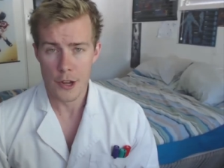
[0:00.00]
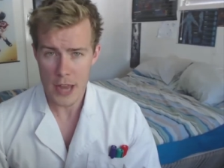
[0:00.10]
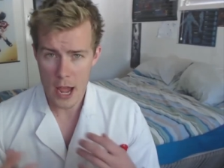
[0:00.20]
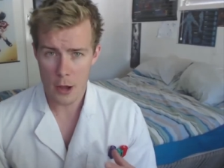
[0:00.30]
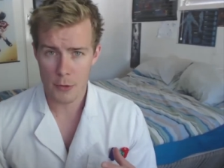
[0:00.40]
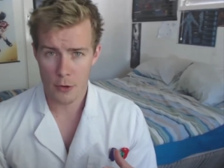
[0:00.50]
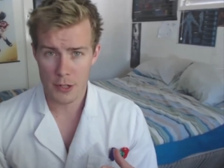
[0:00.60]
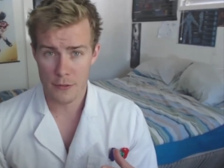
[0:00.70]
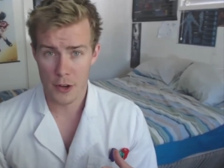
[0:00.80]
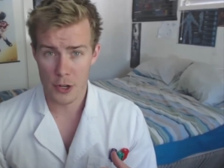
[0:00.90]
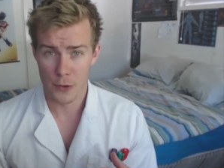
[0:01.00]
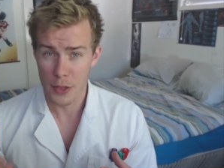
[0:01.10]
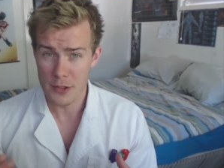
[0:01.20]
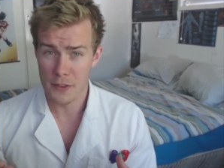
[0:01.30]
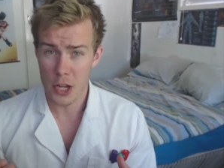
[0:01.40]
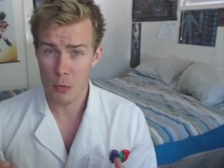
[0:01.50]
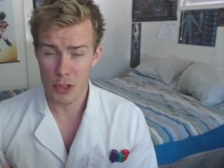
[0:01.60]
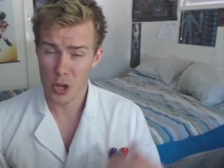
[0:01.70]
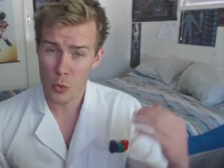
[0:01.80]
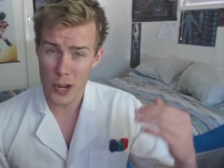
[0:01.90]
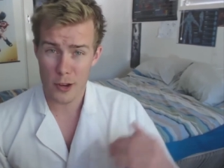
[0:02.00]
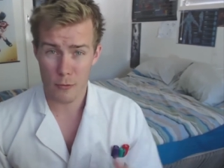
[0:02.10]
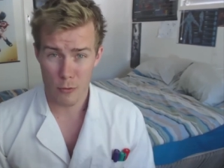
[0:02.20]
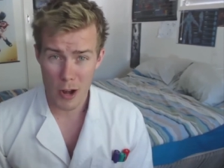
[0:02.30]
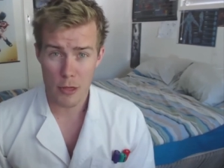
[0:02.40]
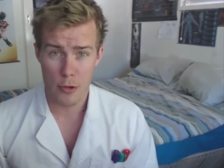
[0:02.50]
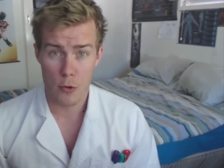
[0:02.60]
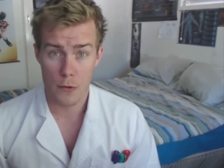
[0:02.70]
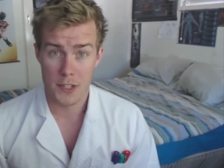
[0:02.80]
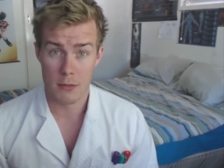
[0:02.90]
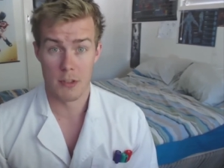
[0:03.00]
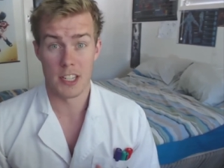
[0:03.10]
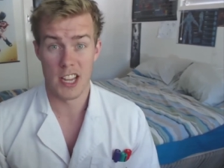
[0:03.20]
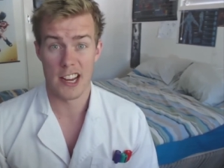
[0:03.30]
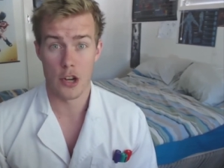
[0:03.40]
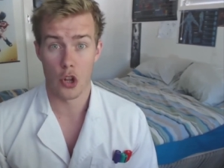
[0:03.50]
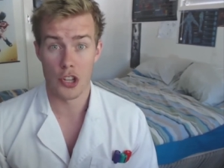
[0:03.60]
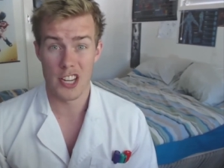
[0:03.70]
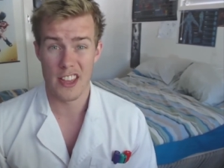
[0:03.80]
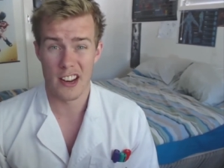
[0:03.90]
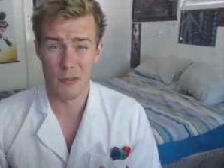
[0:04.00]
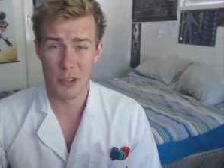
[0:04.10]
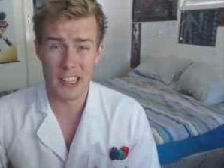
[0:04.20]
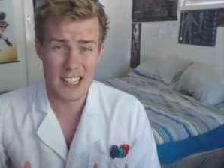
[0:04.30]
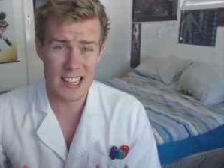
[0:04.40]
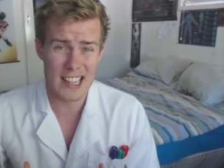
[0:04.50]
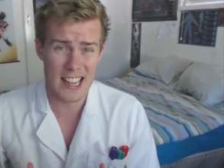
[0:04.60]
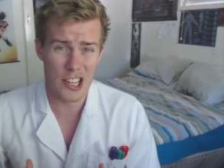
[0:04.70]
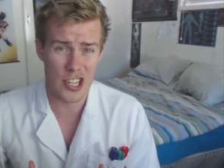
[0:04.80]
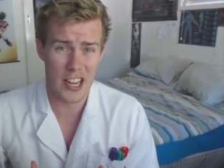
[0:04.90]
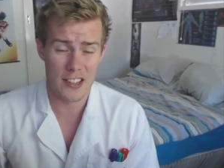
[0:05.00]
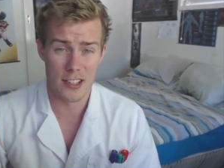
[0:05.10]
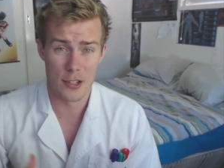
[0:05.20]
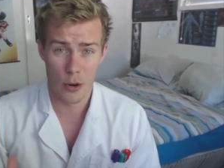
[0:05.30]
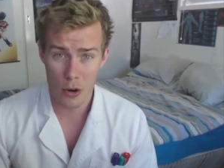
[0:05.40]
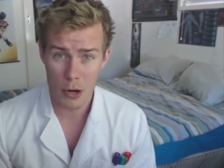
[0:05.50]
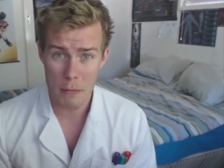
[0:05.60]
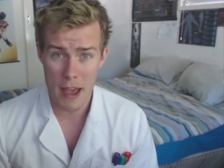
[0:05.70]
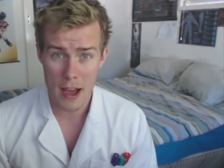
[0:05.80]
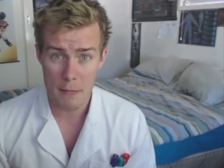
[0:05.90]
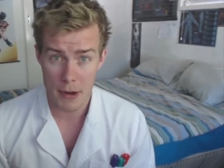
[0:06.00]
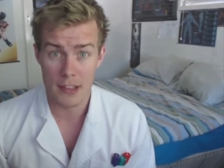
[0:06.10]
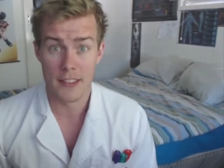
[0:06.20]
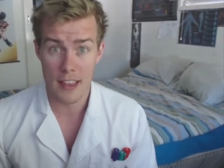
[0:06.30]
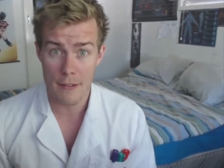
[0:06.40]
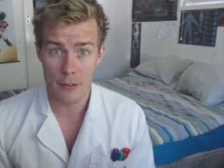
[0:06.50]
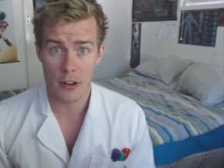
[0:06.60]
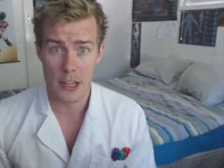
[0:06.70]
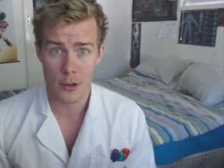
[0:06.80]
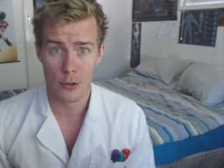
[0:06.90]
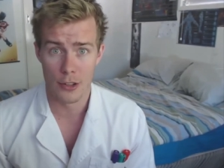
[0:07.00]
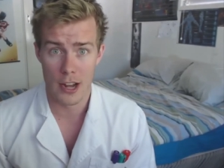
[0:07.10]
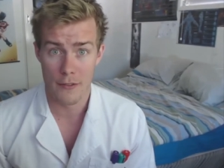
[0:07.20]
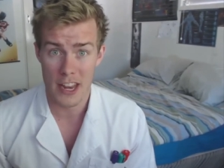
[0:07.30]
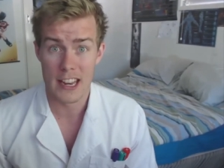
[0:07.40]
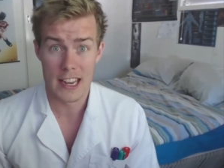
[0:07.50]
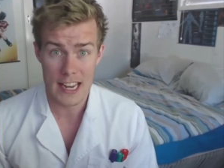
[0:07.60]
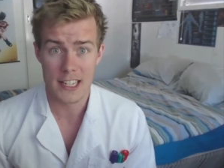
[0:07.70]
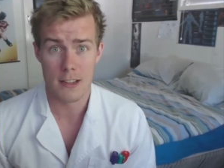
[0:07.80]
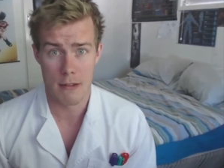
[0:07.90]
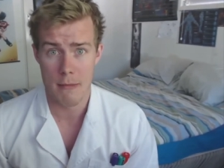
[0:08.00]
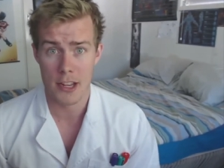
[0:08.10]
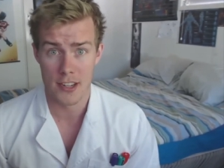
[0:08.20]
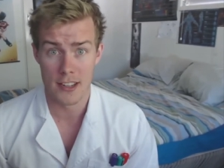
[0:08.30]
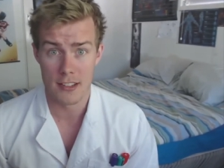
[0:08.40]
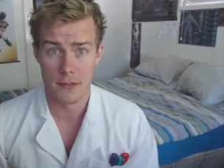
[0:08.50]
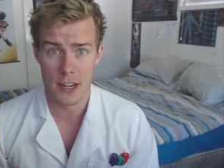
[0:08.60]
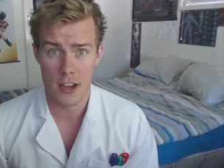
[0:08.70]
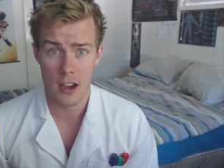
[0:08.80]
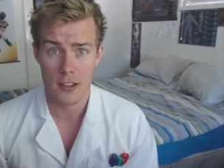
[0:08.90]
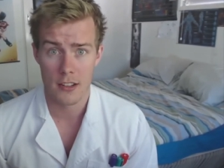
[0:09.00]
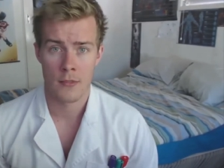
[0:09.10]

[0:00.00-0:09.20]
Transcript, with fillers: Now I'm going to finish off this video with a quick run through of some of the technology that I really didn't get a chance to talk about, but is definitely cool enough that it needs to be mentioned in this video.